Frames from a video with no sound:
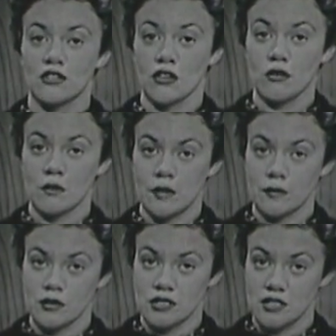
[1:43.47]
you know, when one
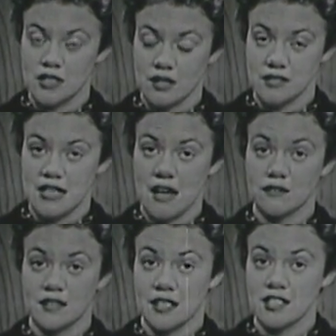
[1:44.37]
person starts out
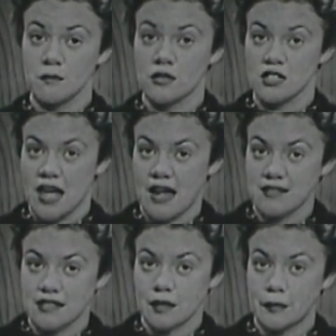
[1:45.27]
and the next person adds
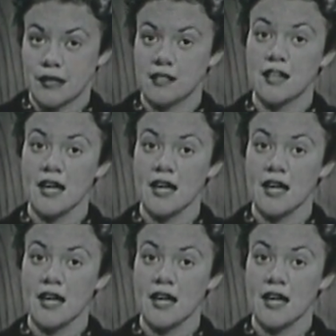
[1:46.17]
a little bit